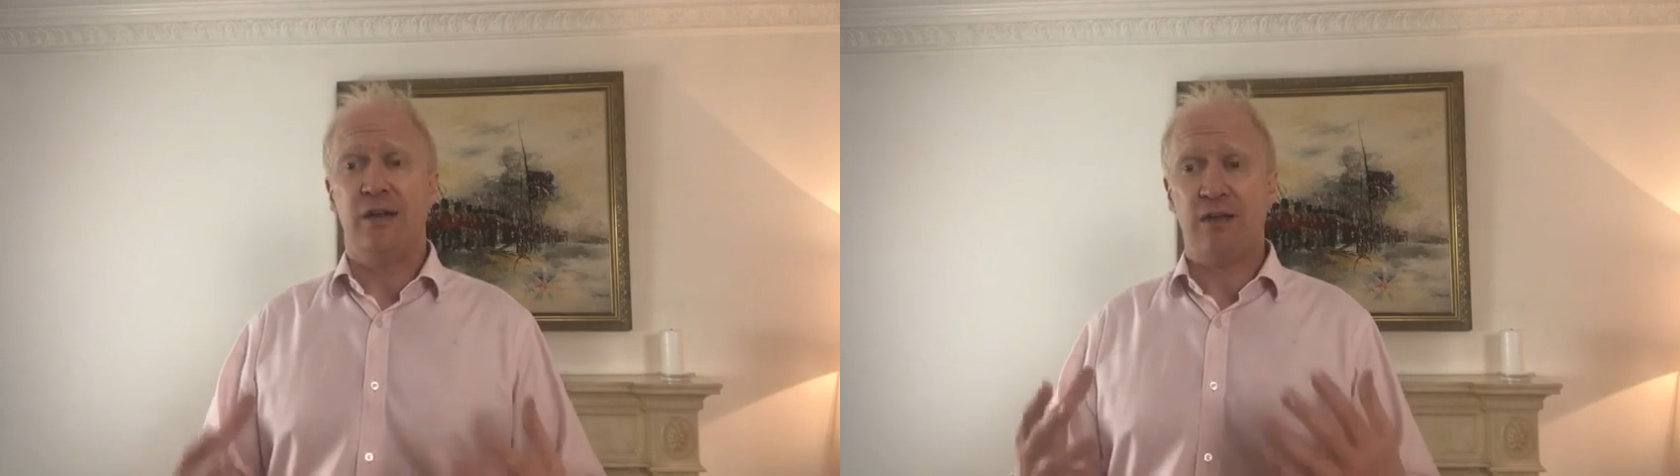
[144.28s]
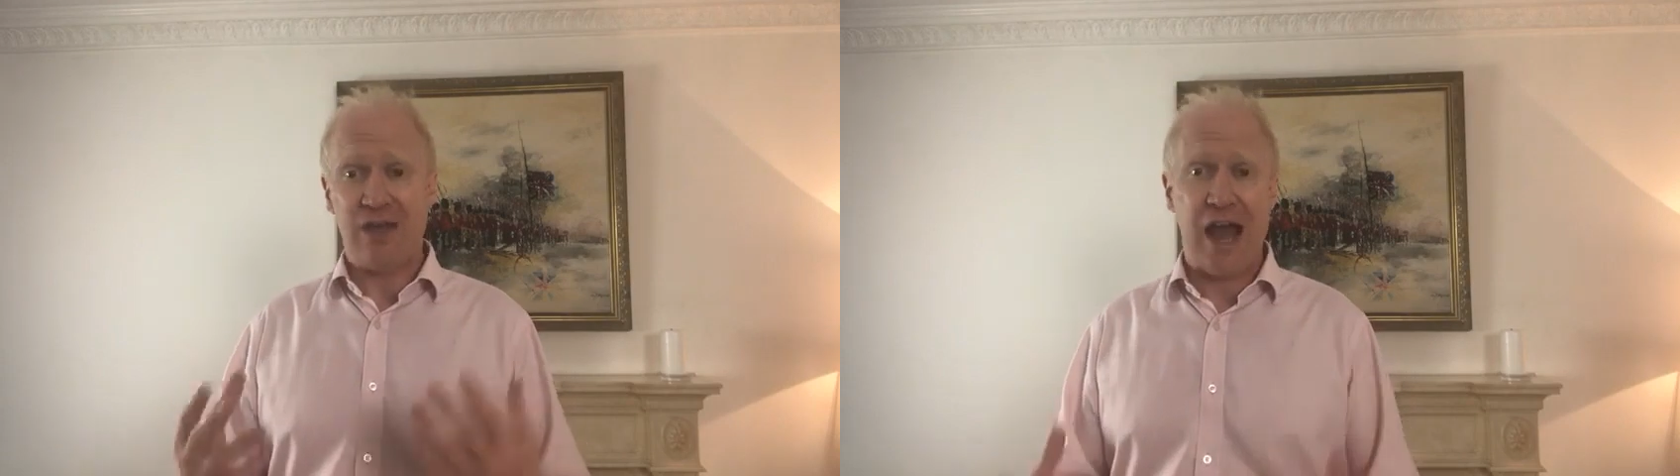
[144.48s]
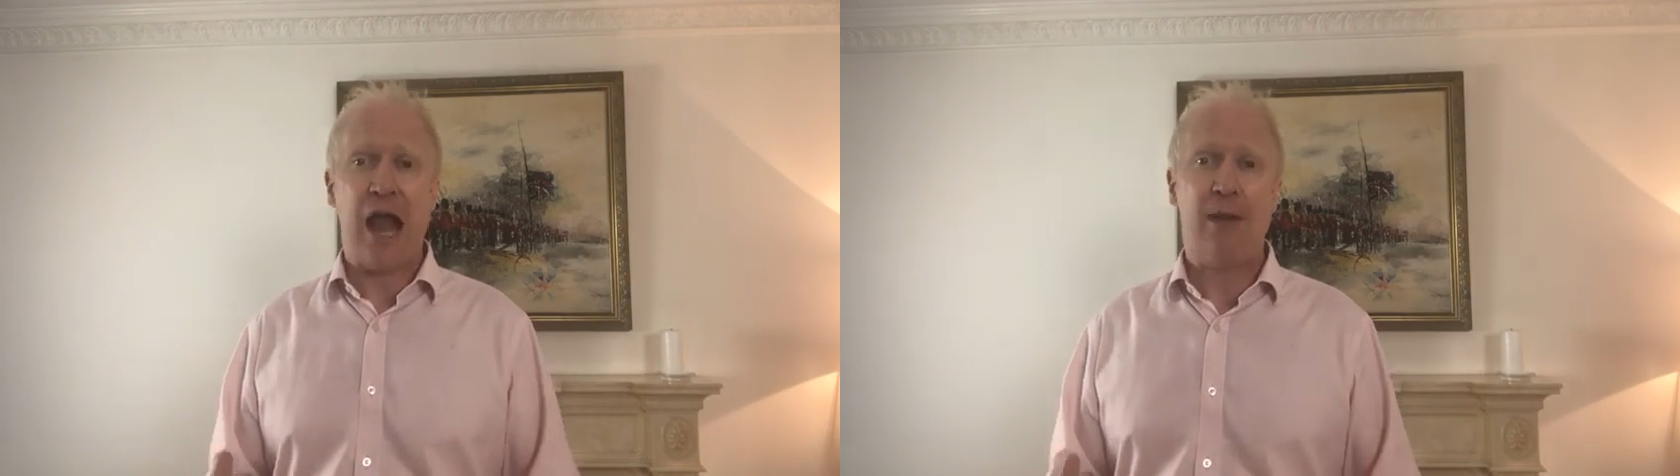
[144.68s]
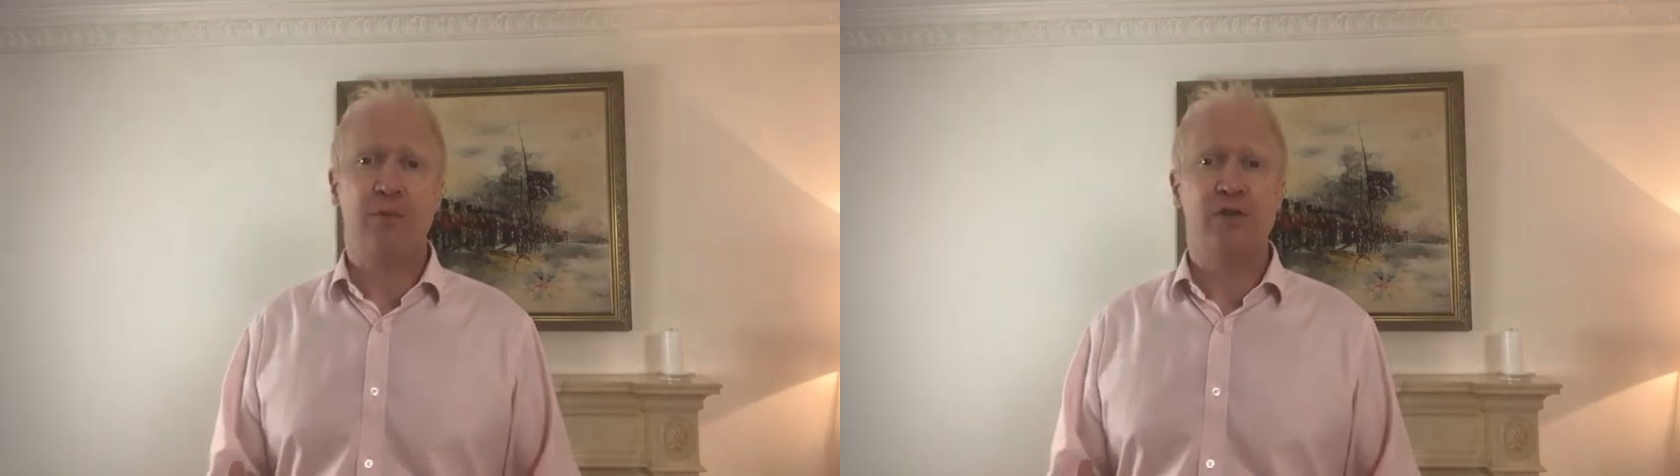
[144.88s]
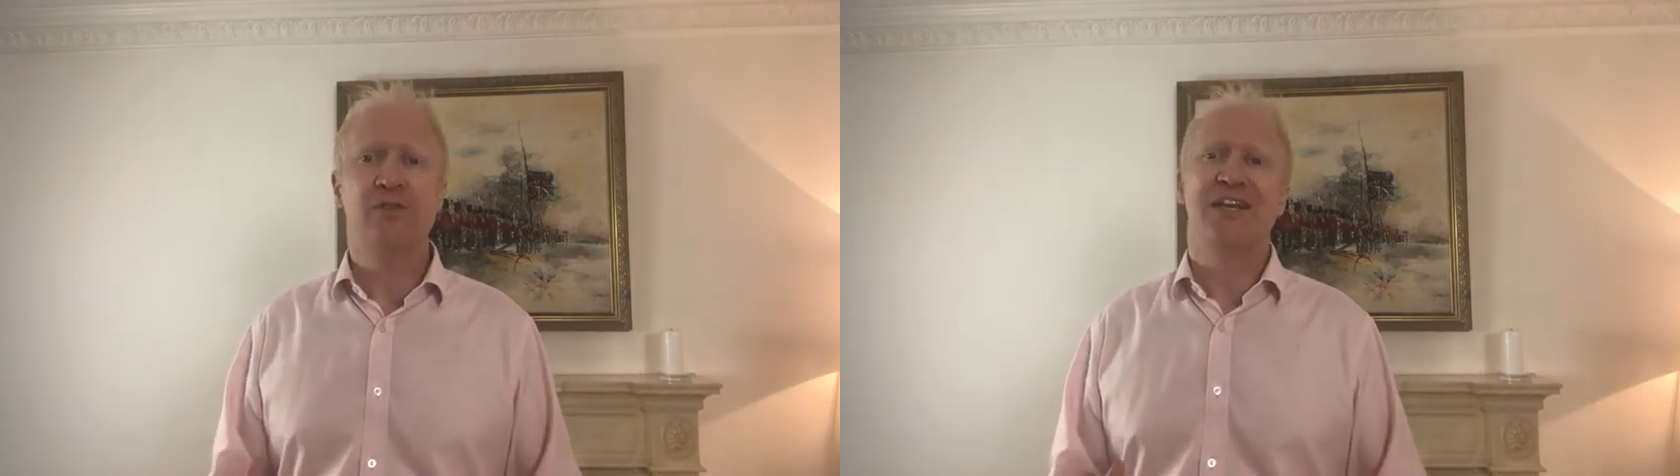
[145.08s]
if that
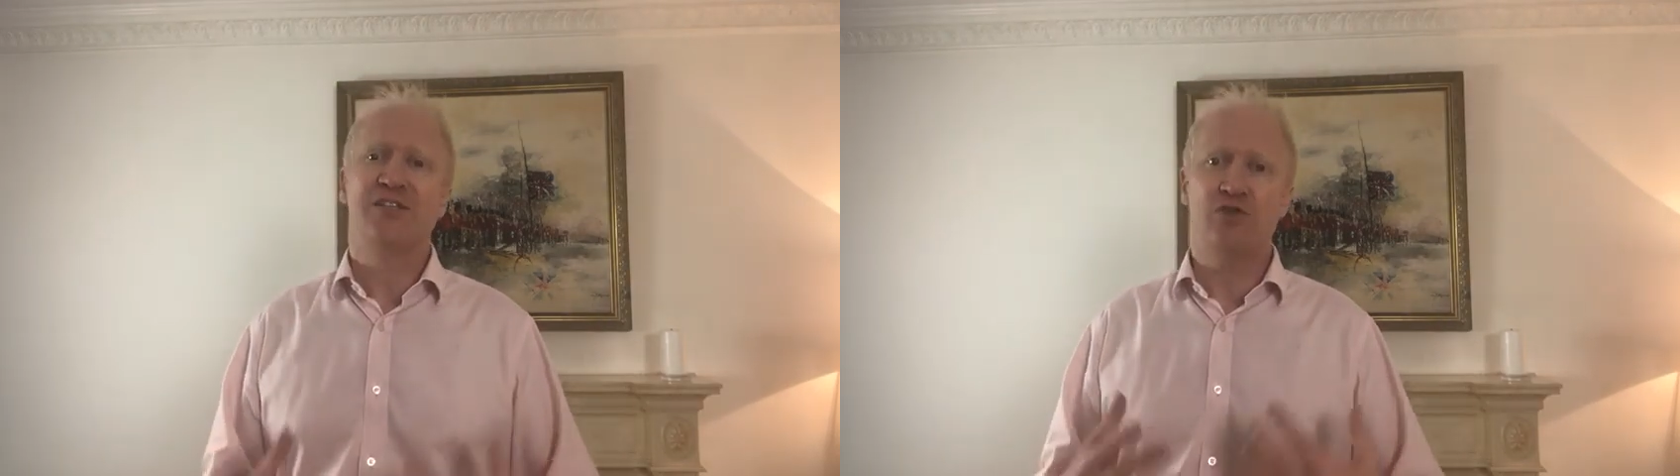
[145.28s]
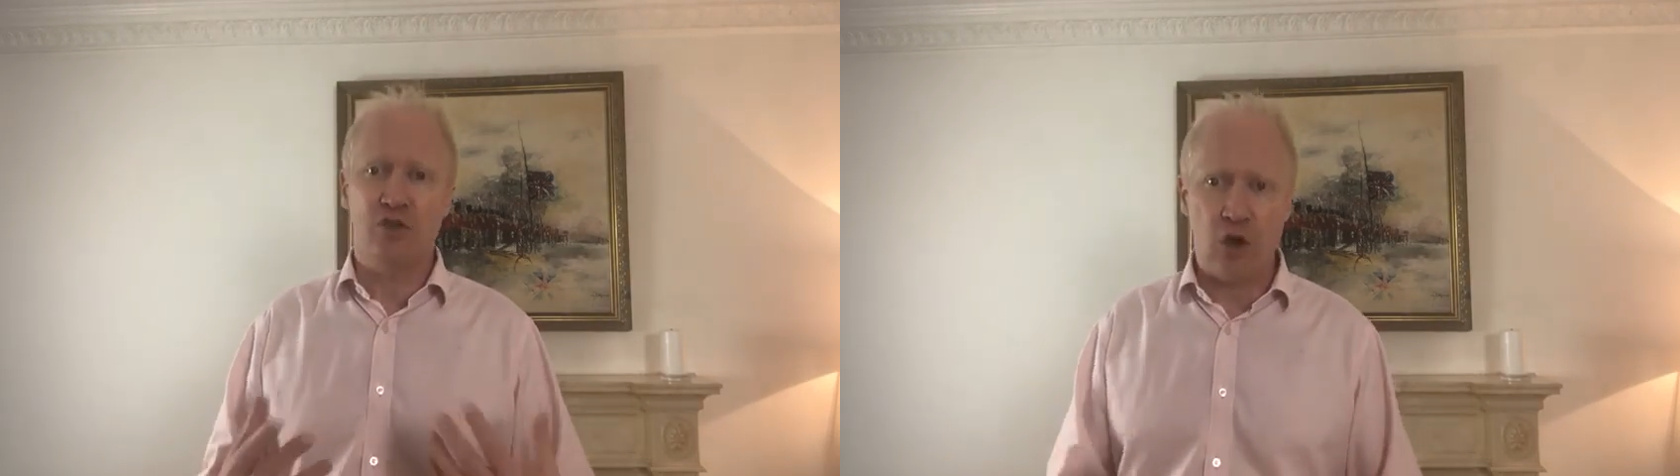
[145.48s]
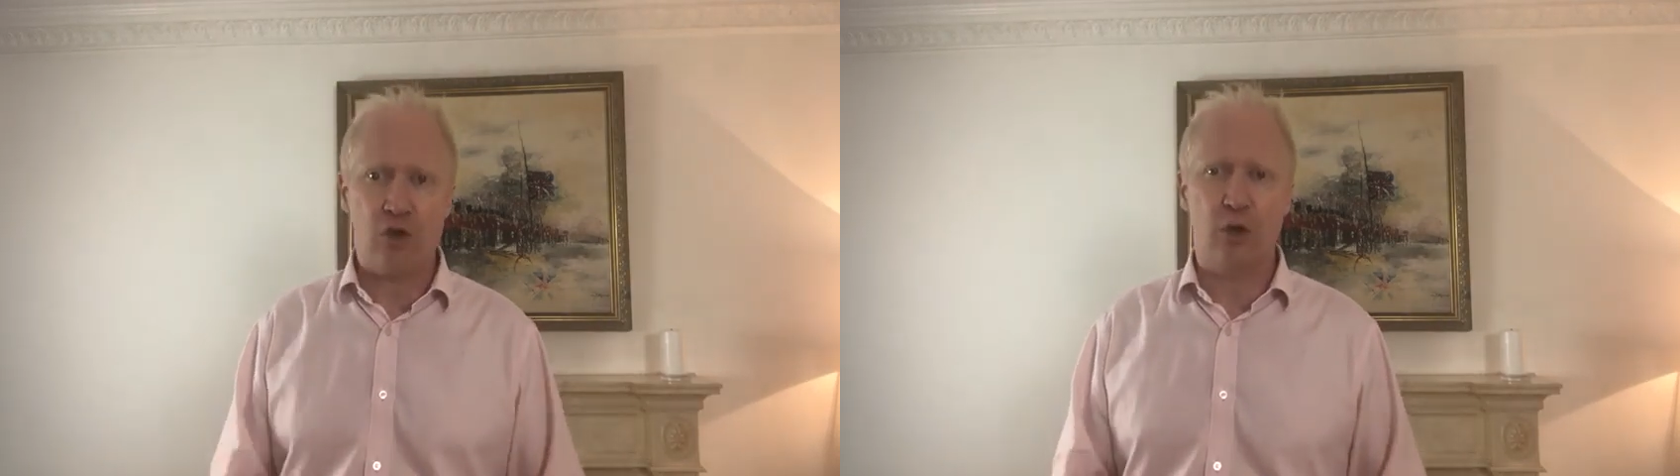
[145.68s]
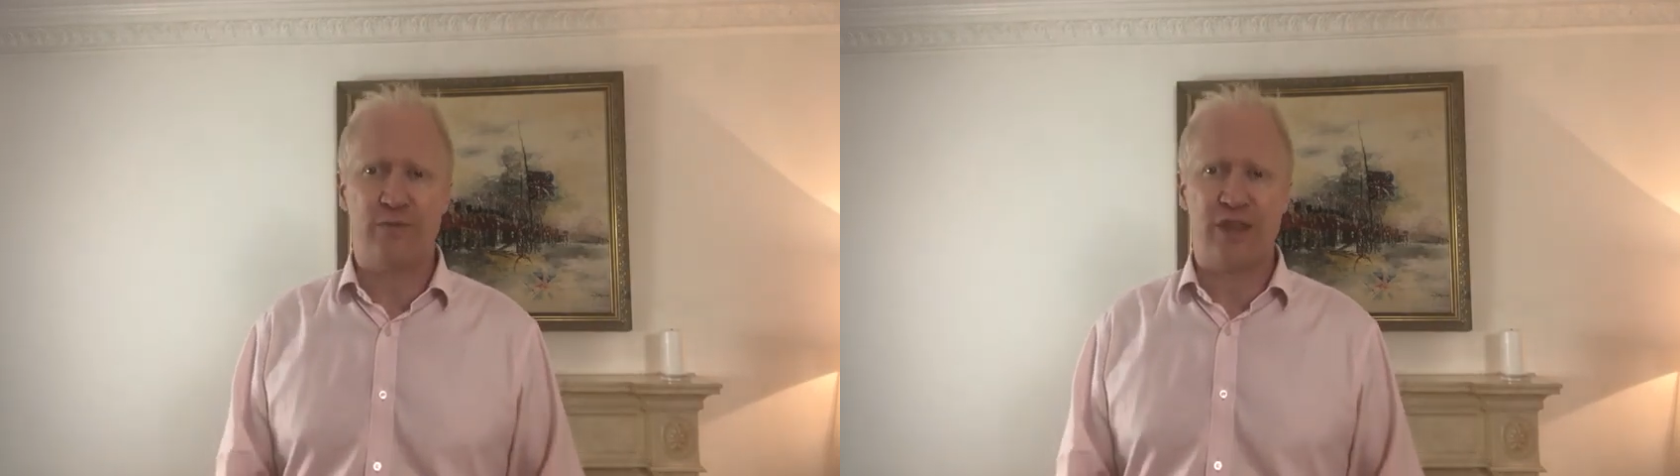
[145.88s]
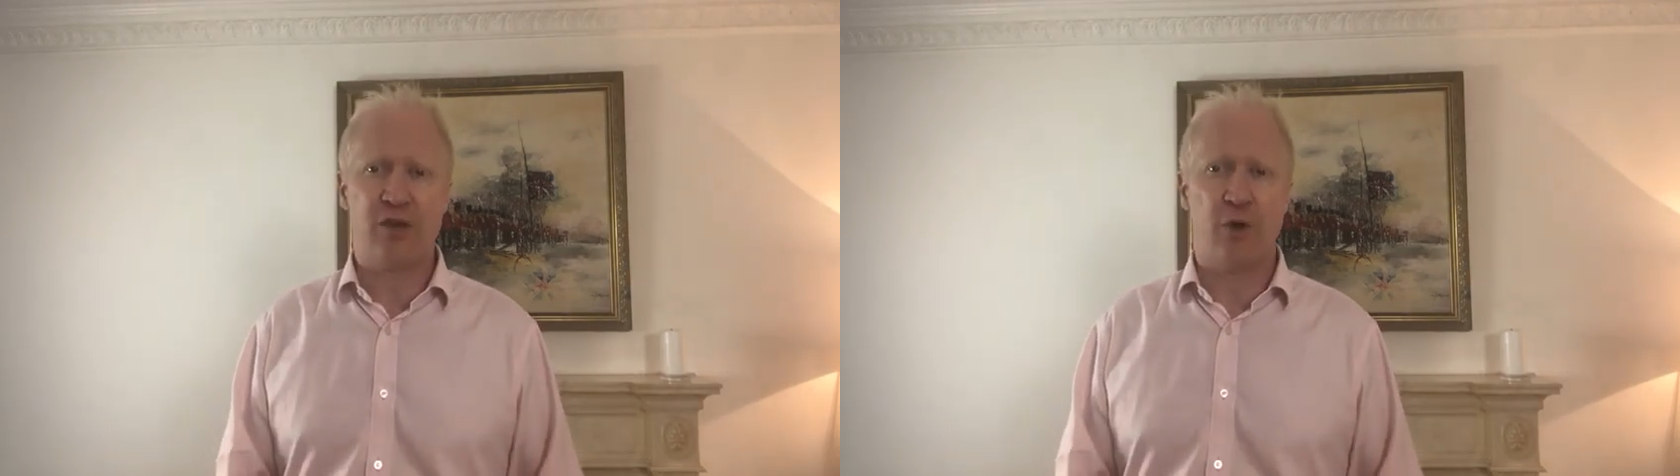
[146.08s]
happens, it's not good
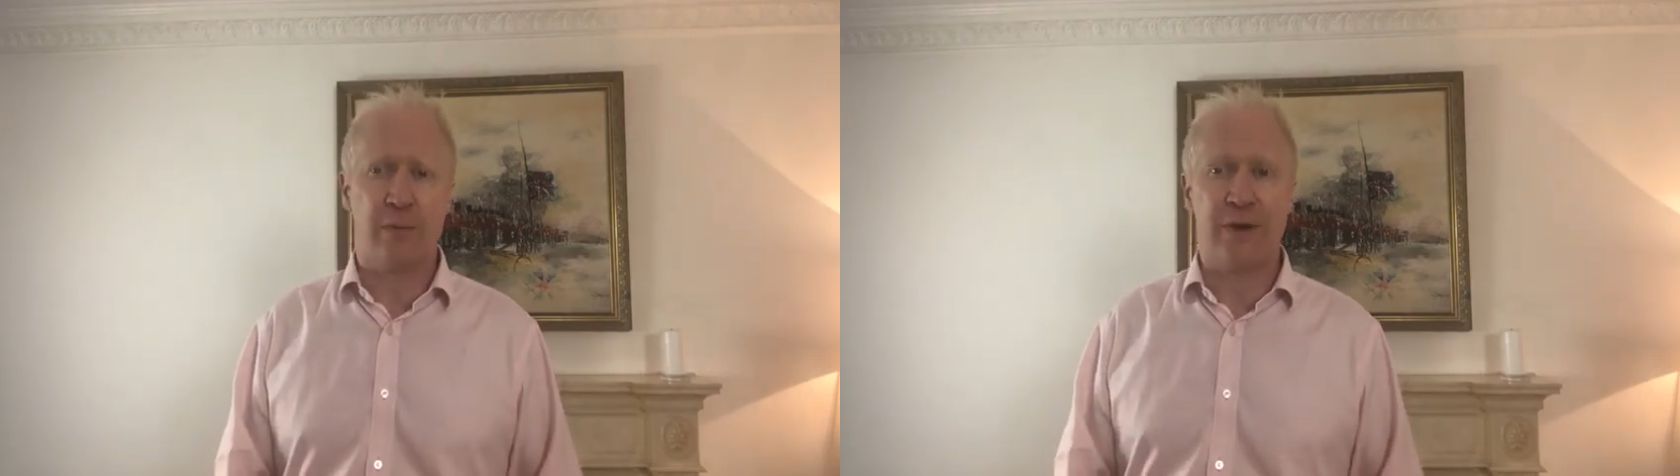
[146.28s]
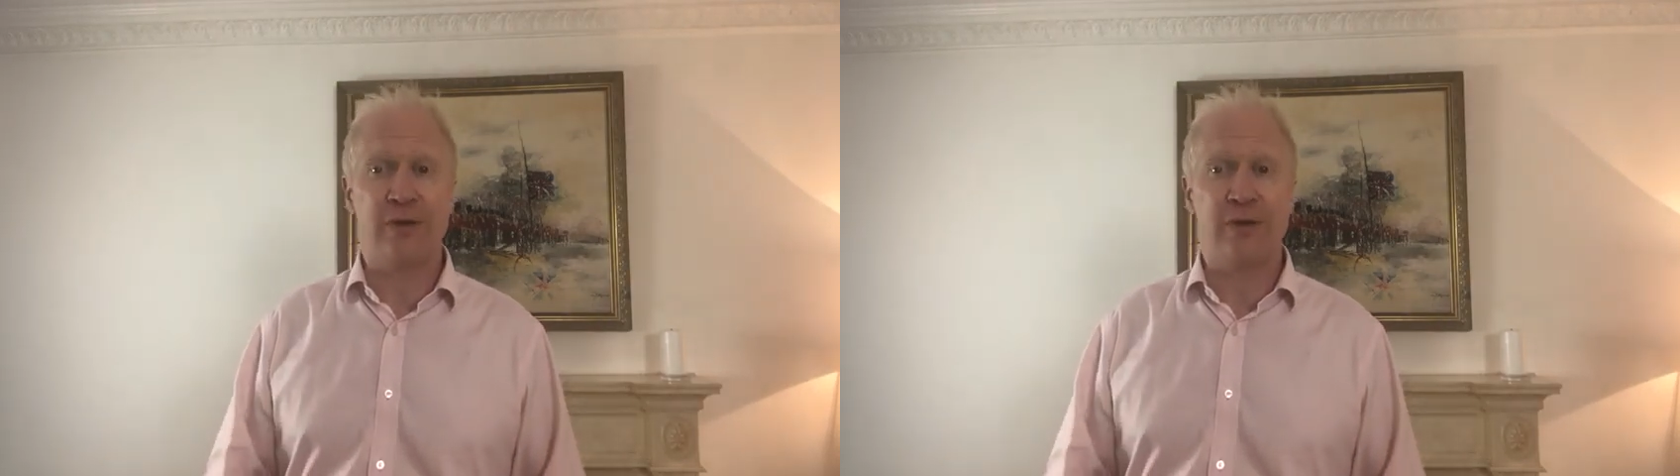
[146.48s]
for the economy,